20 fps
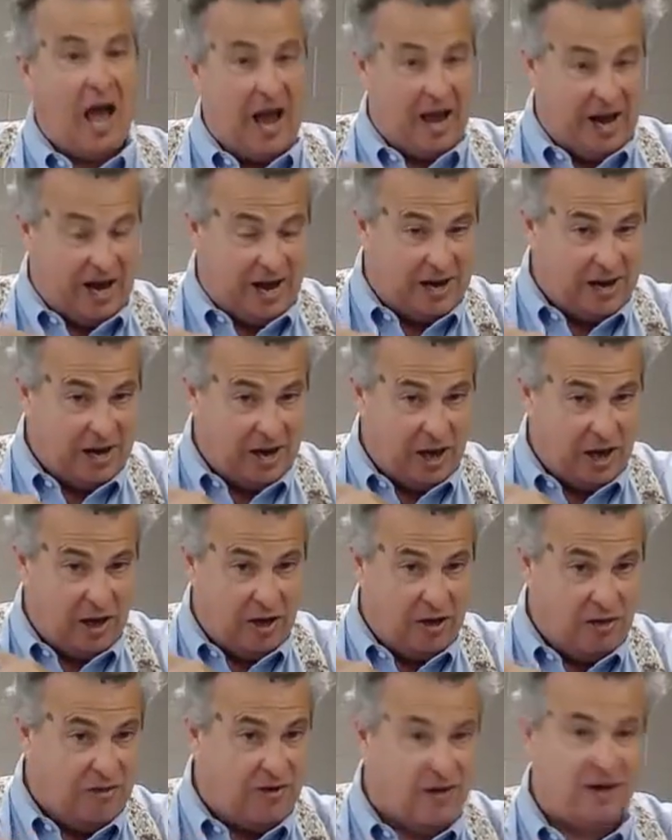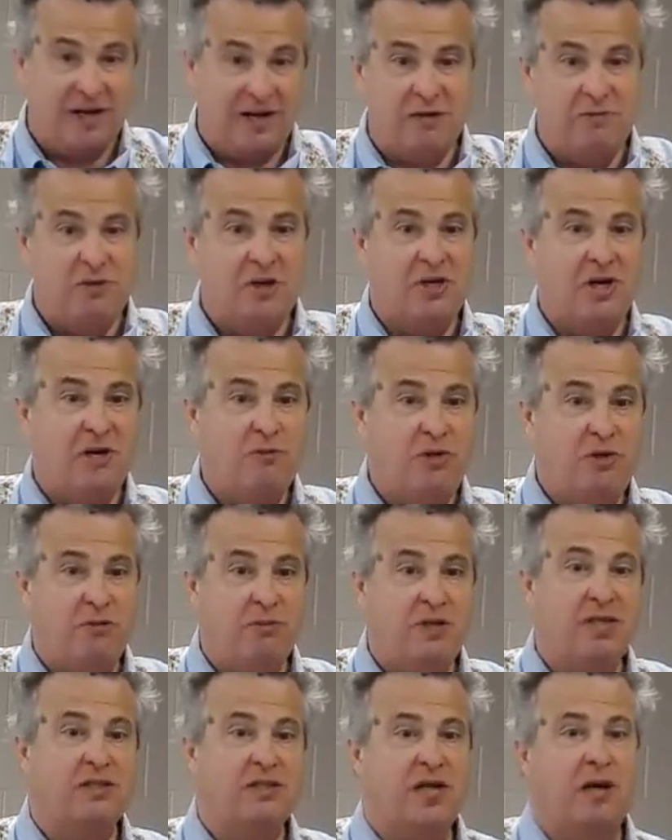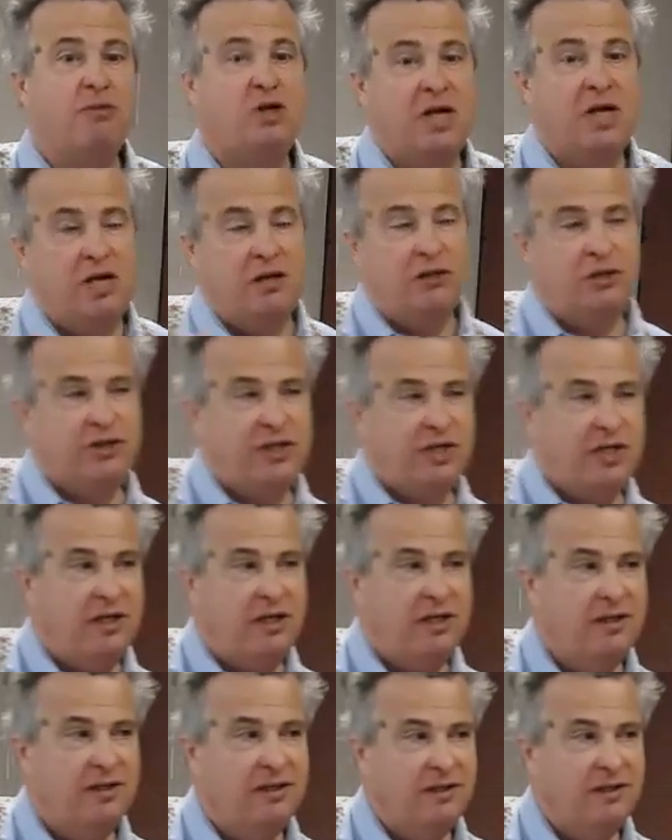and they're not going to be able to come to you because I'm going to intercede.